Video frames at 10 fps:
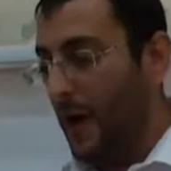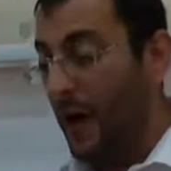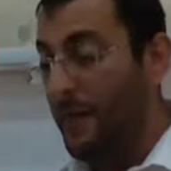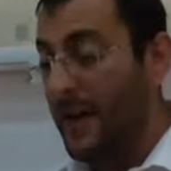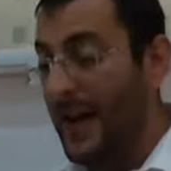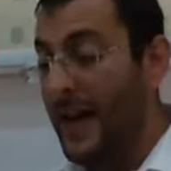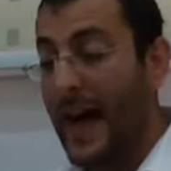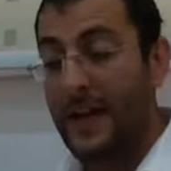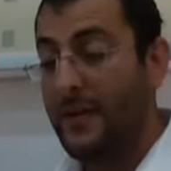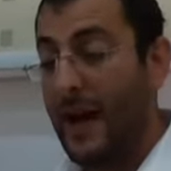Omale
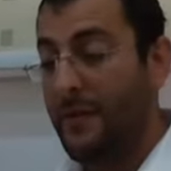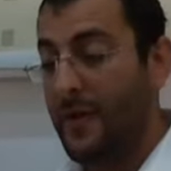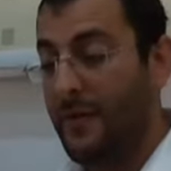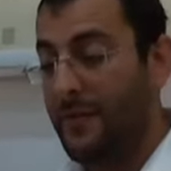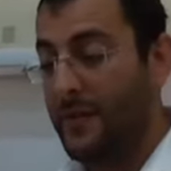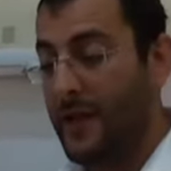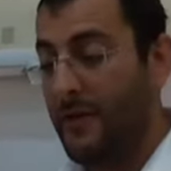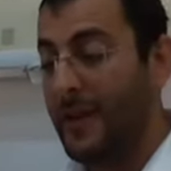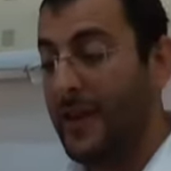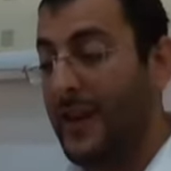adarabba.
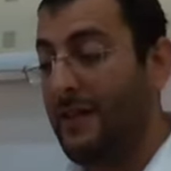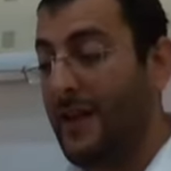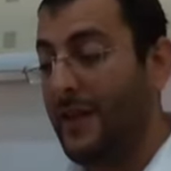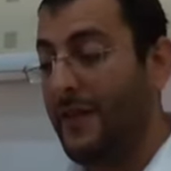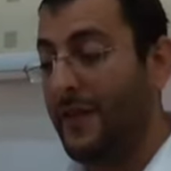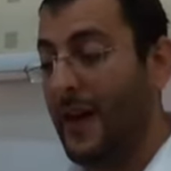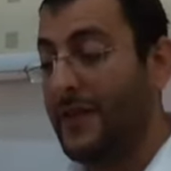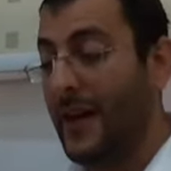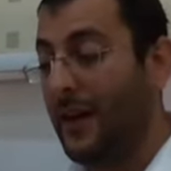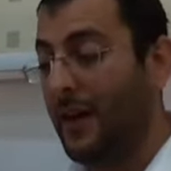Hare kirev
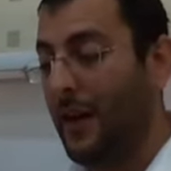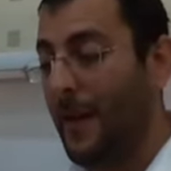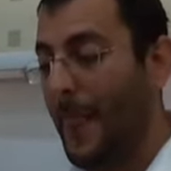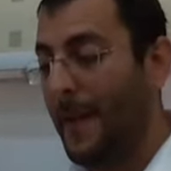hezekah.